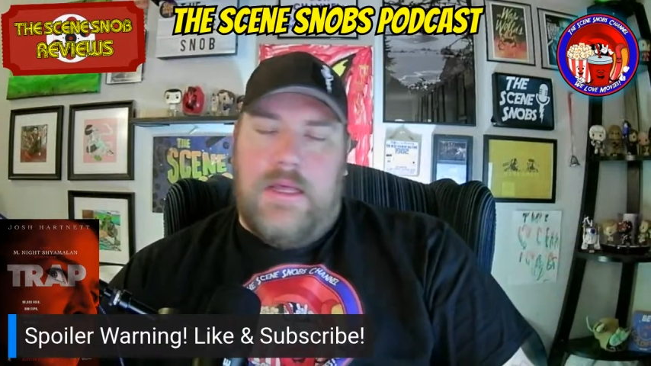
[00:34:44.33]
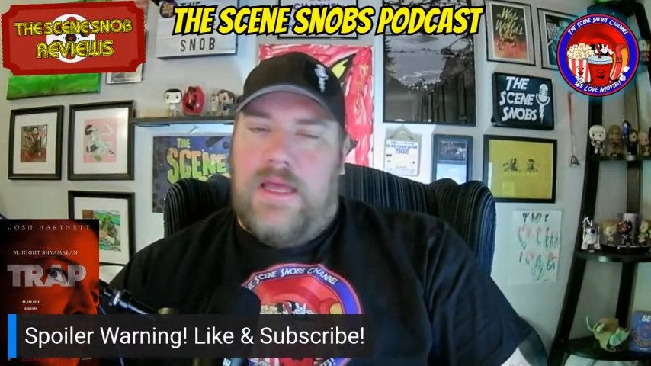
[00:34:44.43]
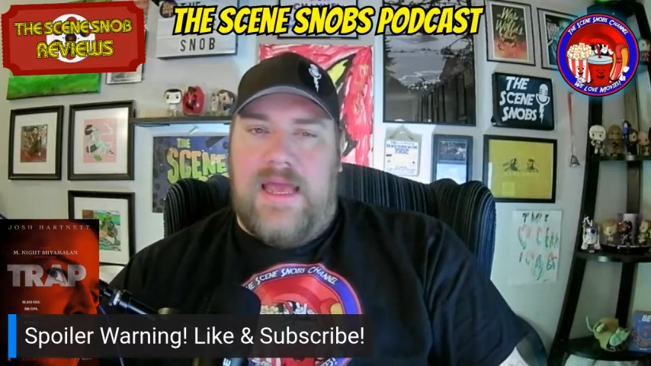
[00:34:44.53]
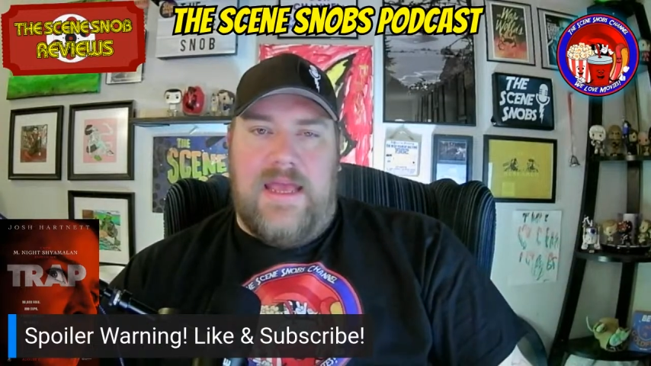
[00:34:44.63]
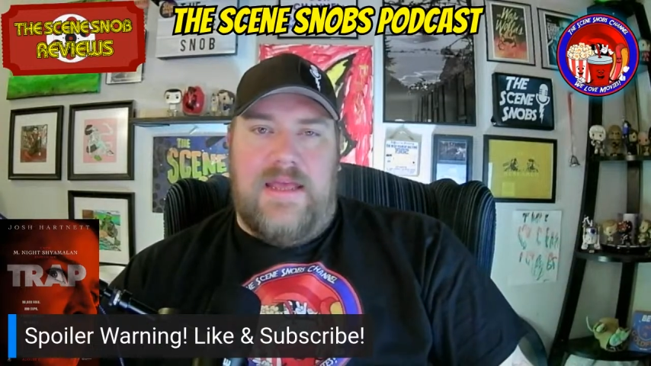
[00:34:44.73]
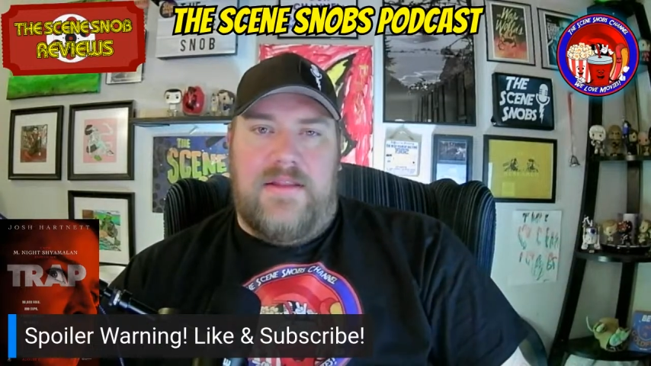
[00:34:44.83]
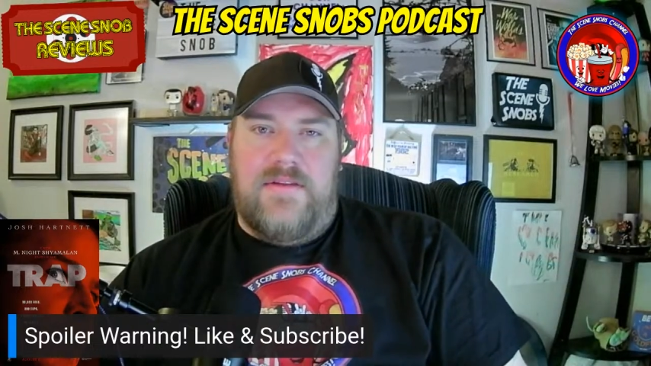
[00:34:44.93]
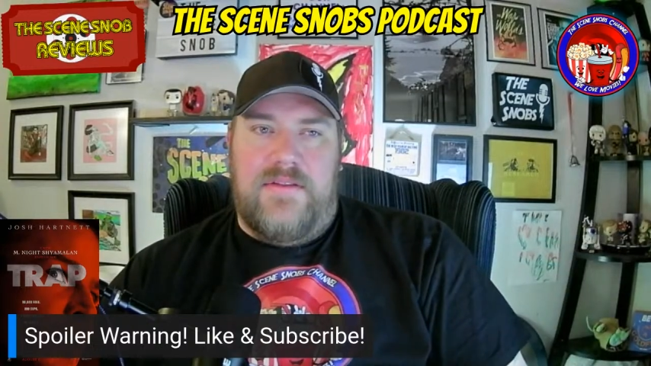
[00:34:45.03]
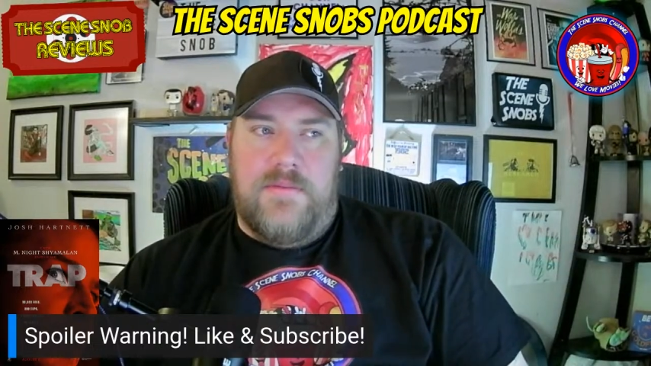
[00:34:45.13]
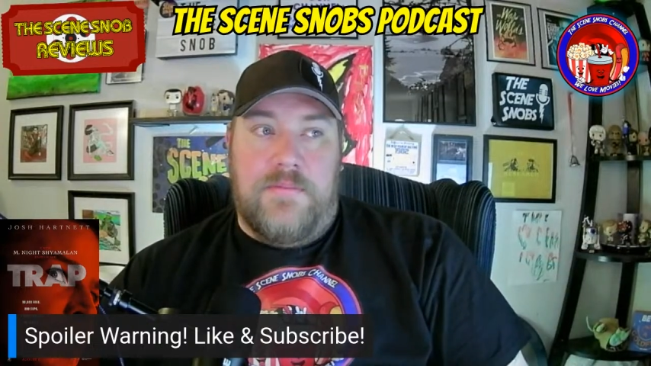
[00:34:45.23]

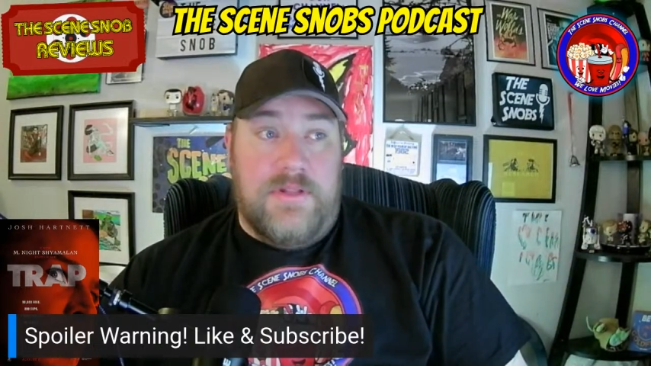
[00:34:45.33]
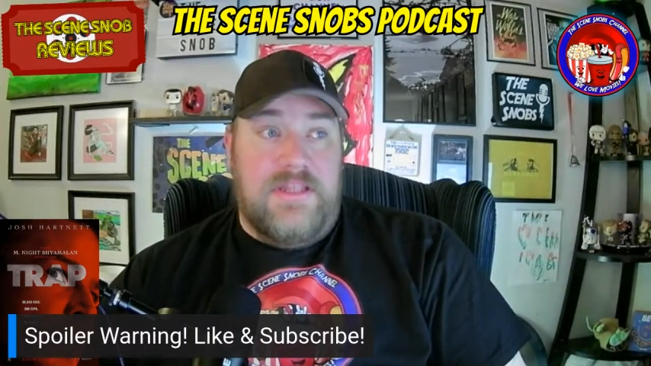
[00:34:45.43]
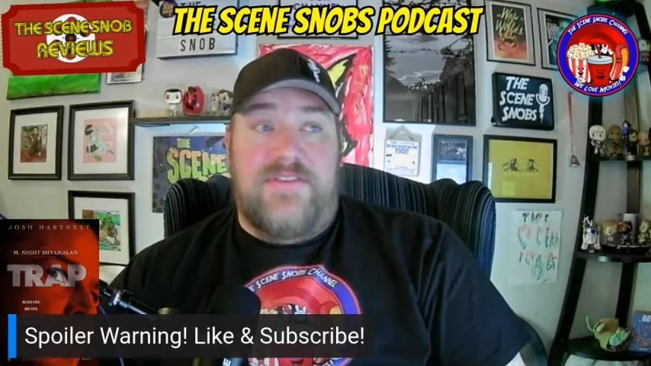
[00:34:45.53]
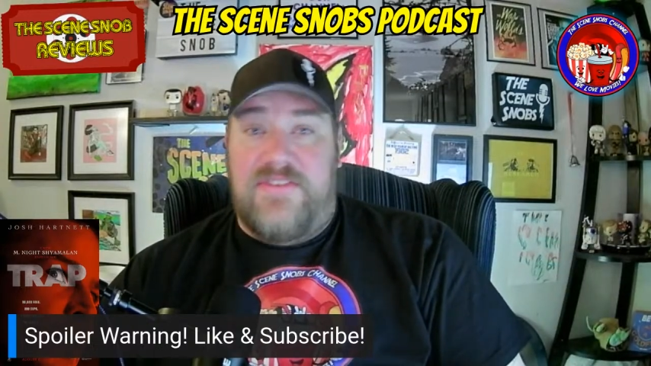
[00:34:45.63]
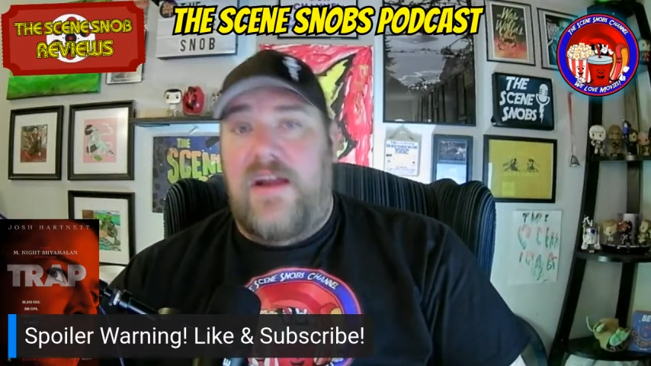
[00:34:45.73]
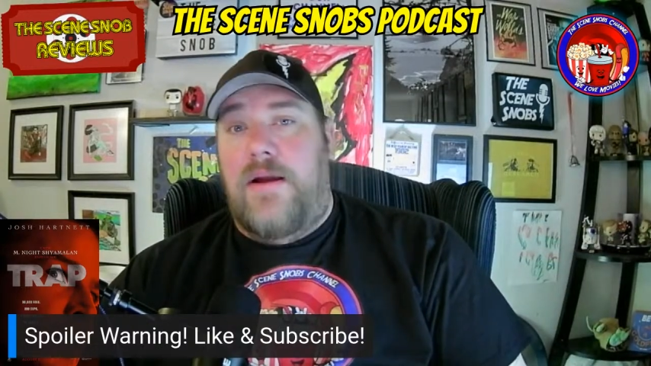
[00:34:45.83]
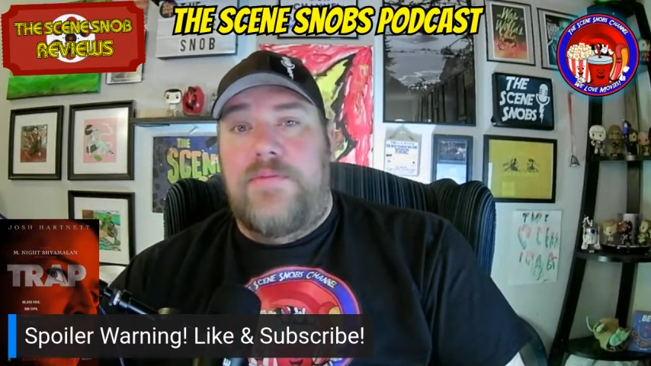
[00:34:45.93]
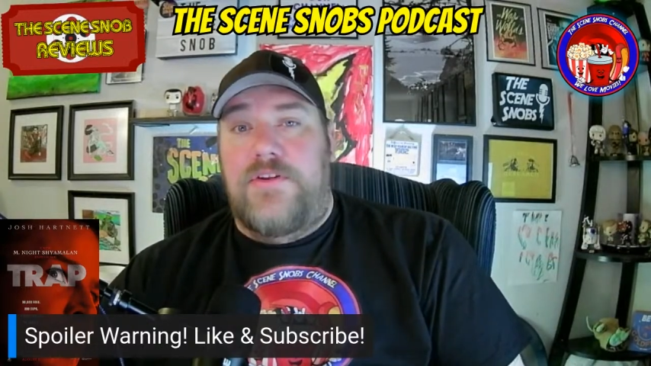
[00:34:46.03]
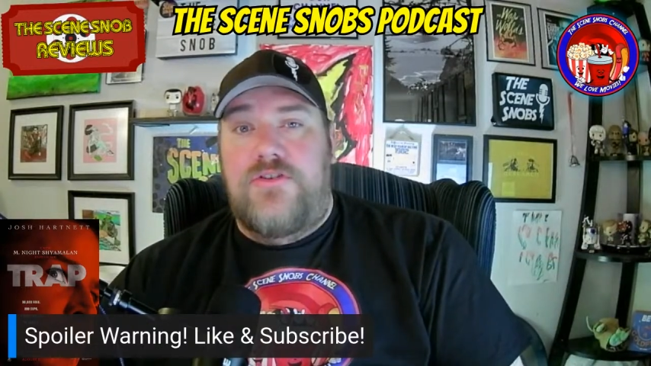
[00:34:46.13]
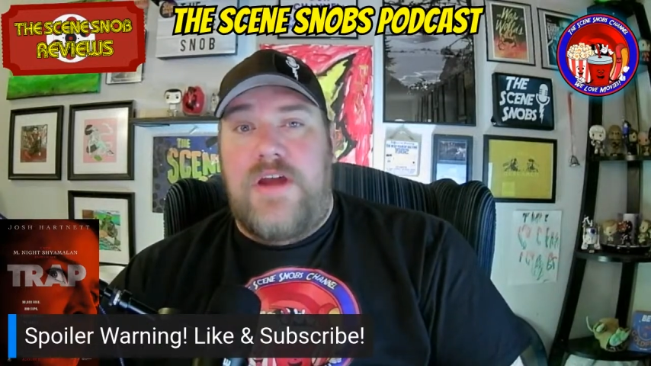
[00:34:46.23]
And the police set up
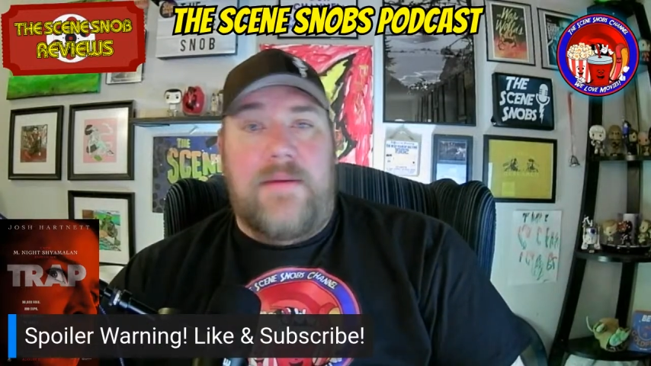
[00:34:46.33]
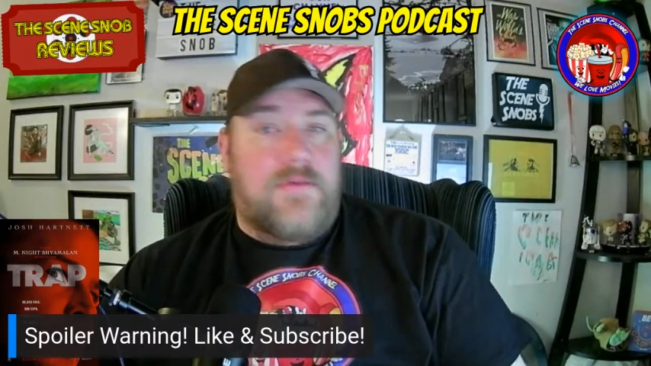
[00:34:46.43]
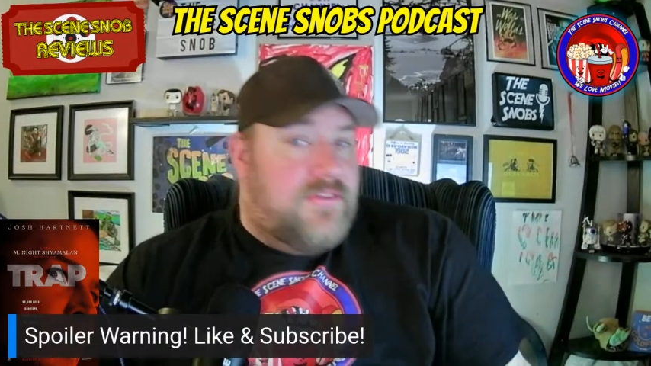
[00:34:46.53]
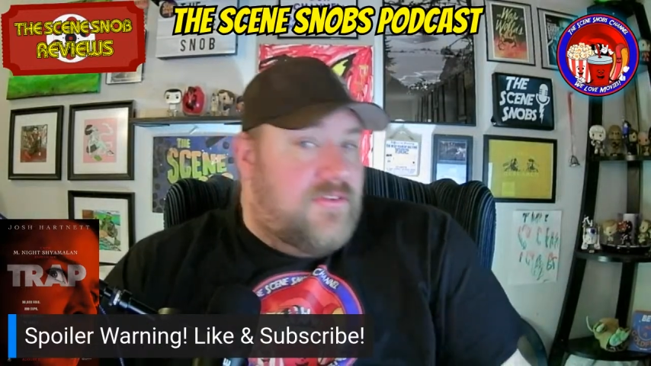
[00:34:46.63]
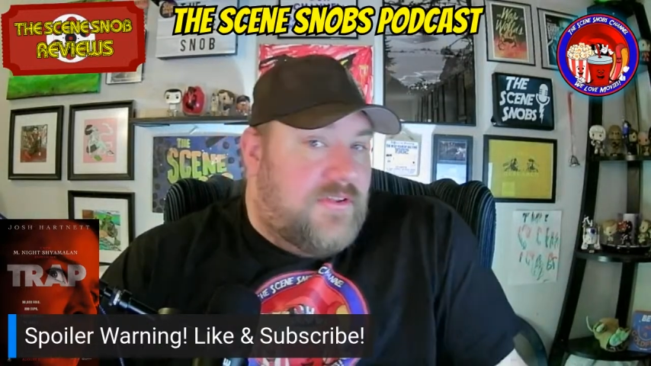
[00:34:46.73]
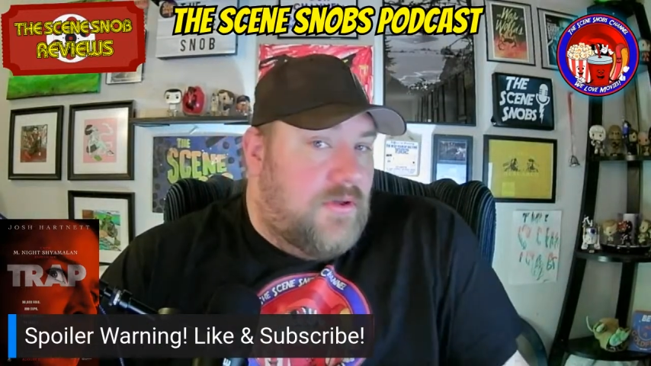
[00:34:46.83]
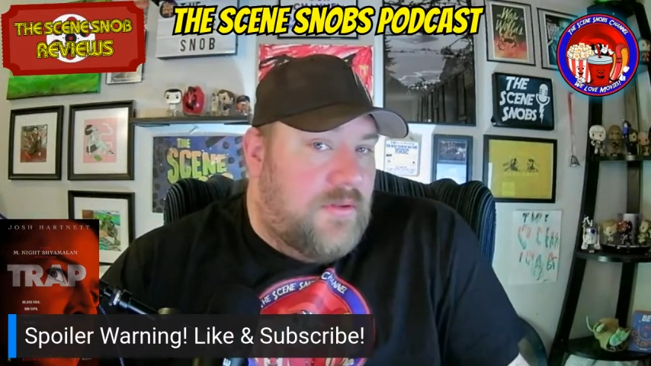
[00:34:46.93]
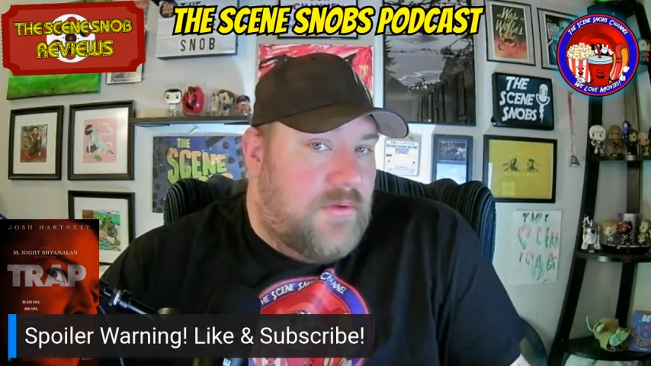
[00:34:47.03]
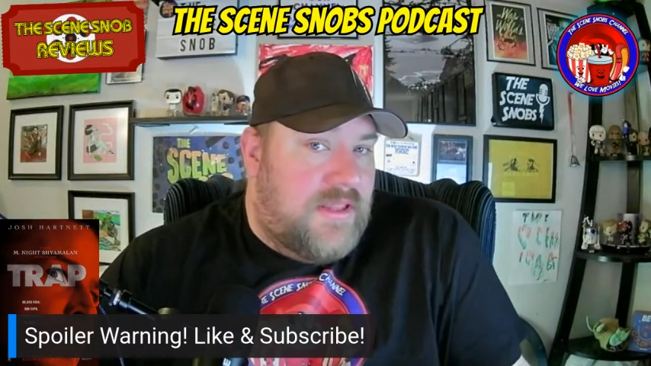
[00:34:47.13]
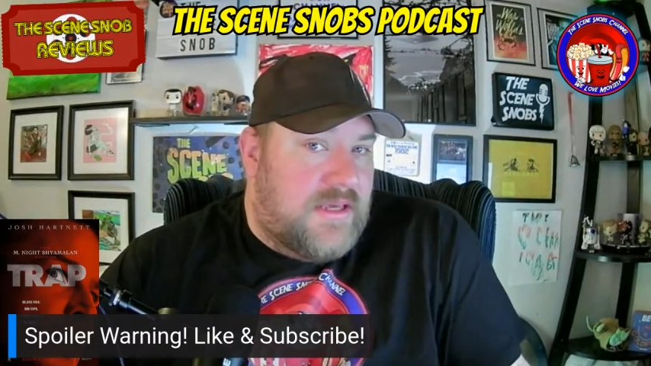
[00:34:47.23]
this trap because it's the only
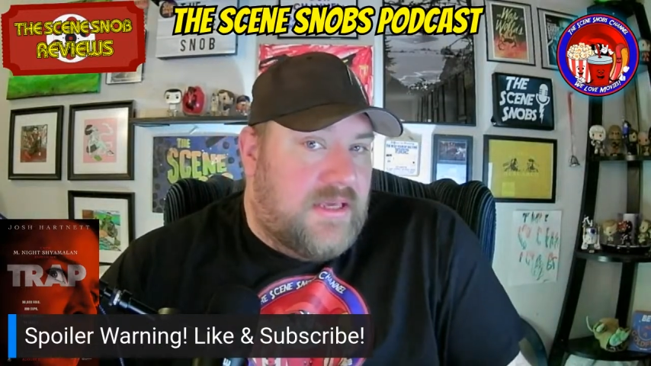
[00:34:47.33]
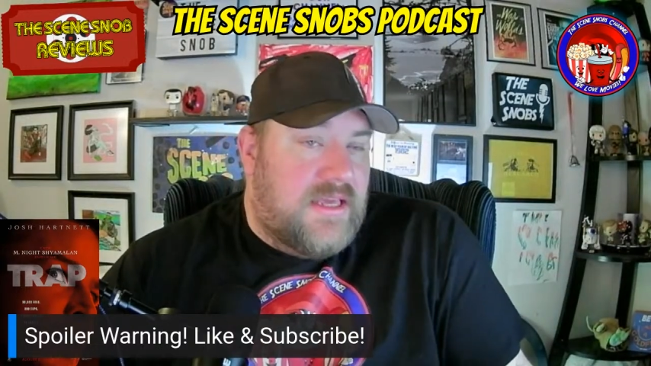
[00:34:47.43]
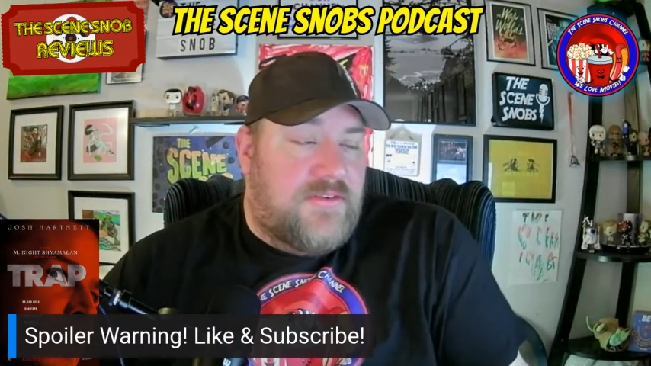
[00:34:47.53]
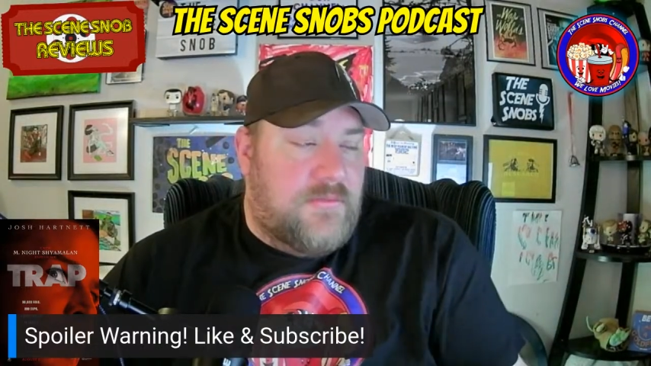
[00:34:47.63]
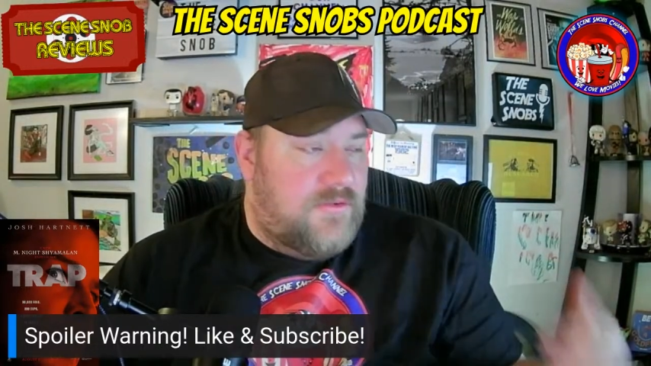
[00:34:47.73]
way they can get to him.